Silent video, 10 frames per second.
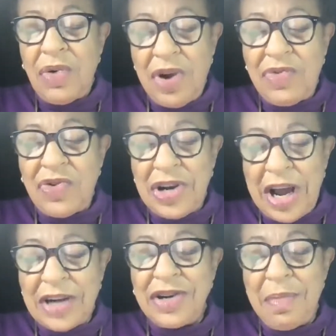Reverend
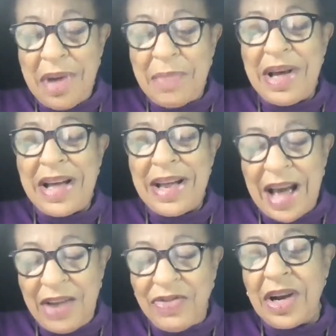Dr. Mama
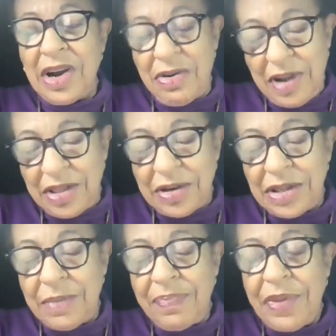Ira
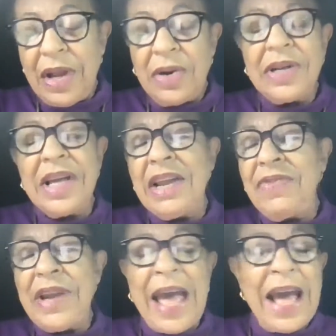Carruthers. Lord God, if
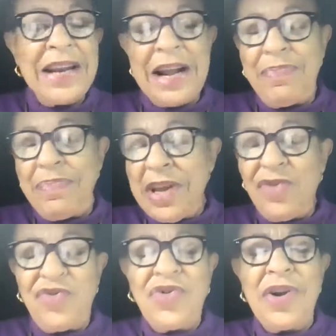it had not
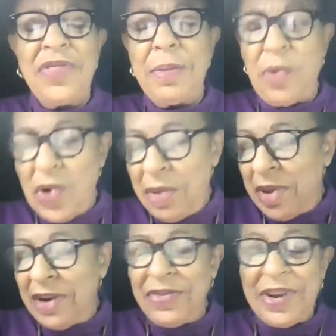been for the
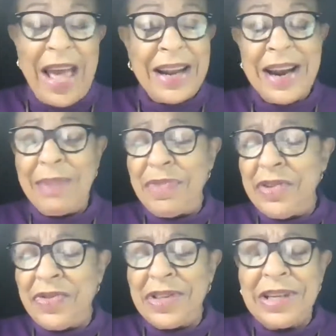women, if it had not
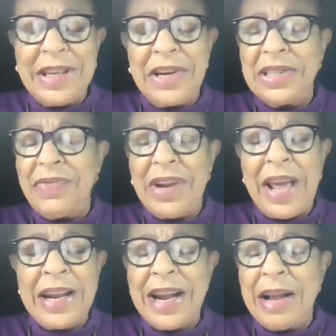been for the leaders, if it
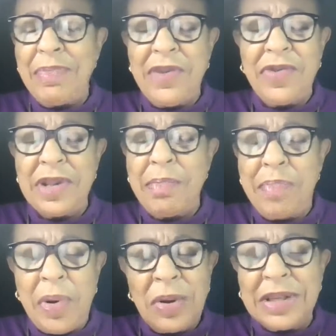had not been for the
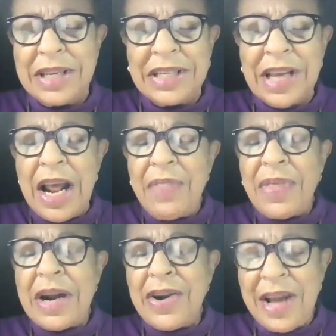boldness
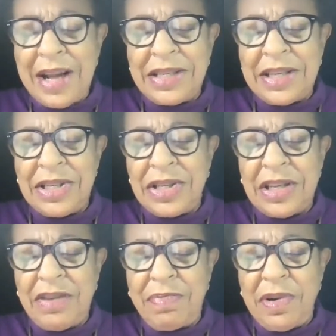that our ancestors
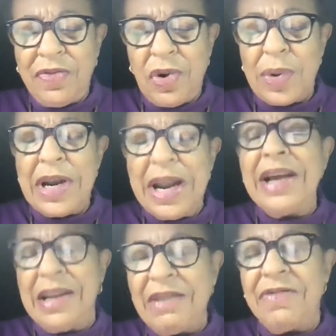have put forward,
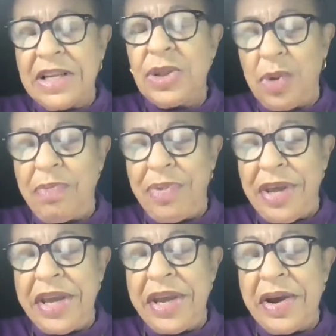none of us would
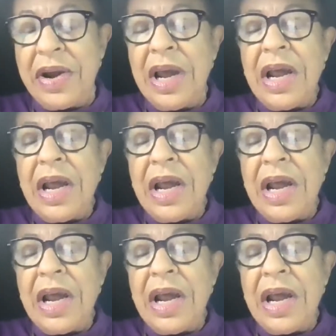be here.